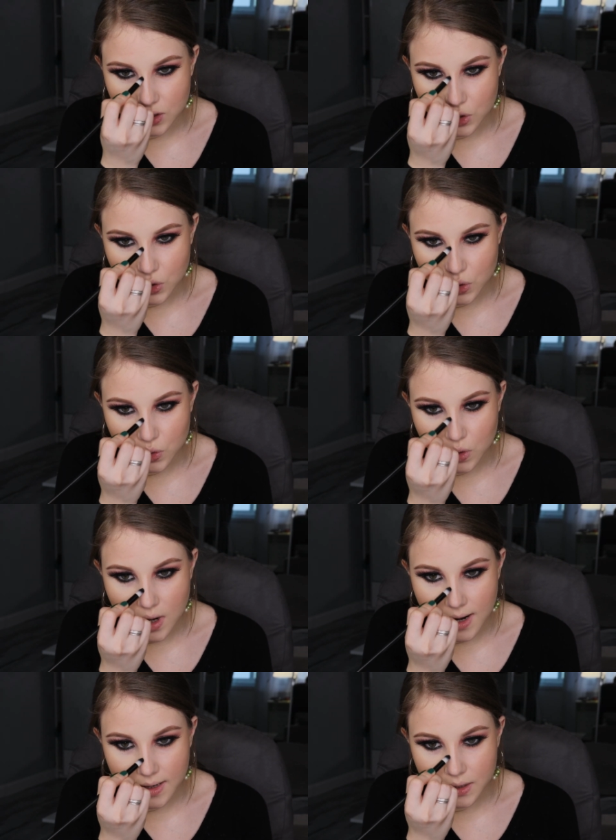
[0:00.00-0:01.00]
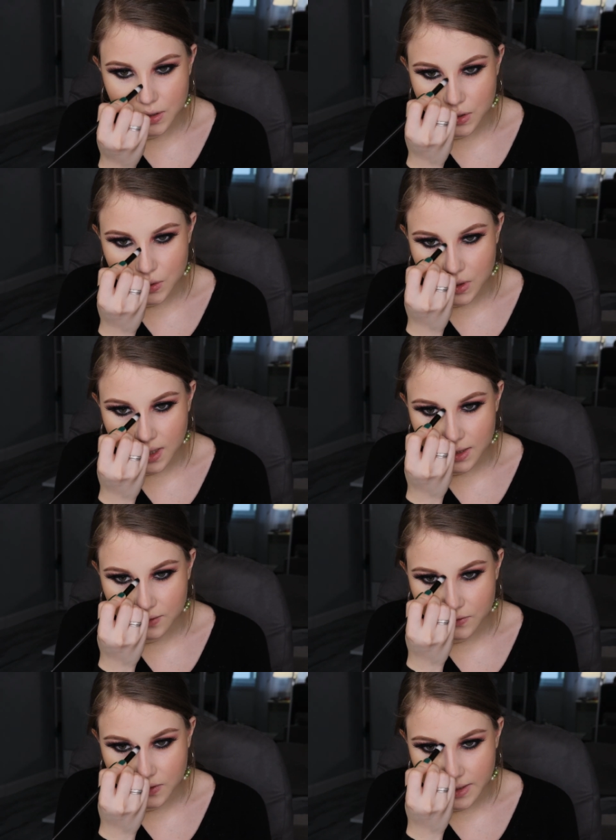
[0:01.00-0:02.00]
try to kind
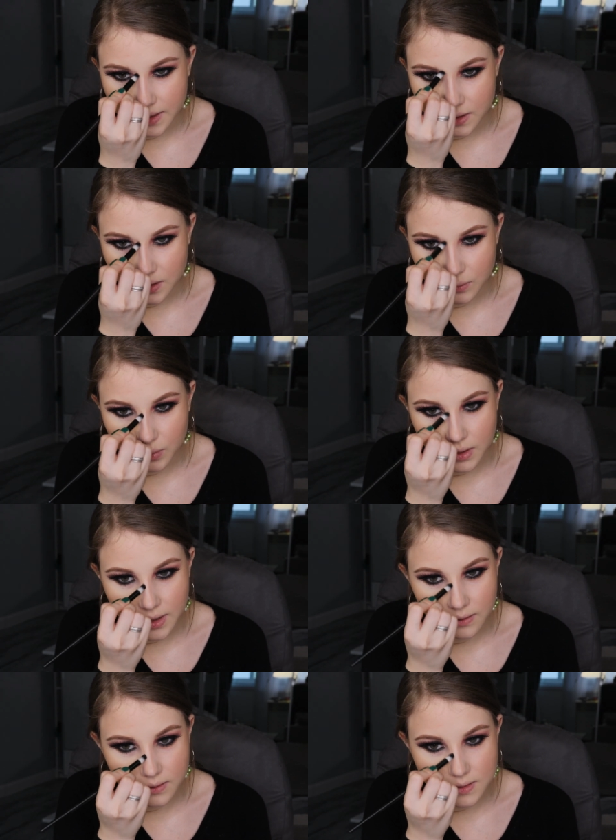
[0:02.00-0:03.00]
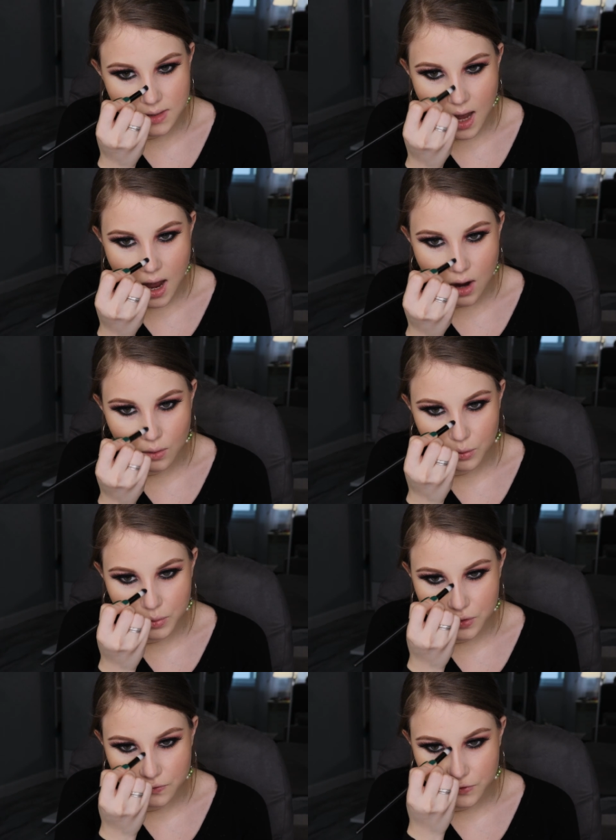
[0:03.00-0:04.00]
of like blend this out,
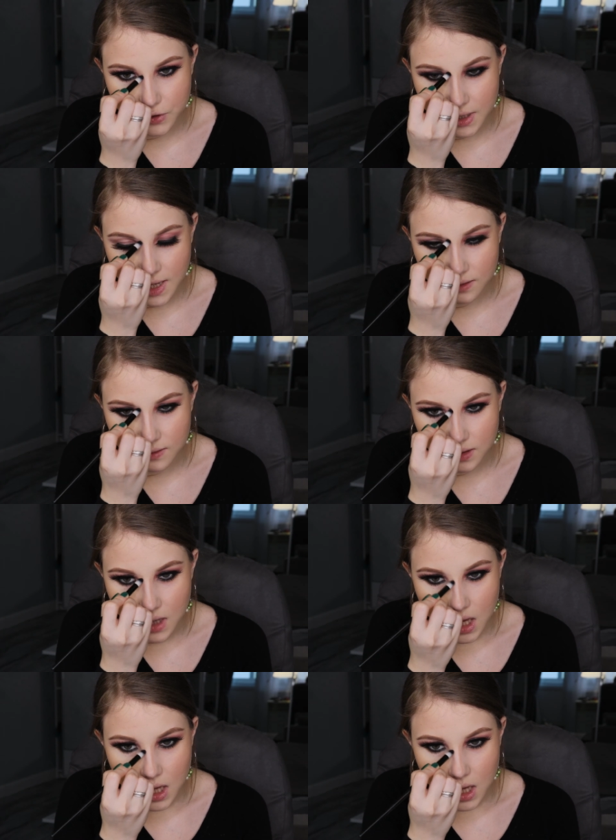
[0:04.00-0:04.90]
but don't forget that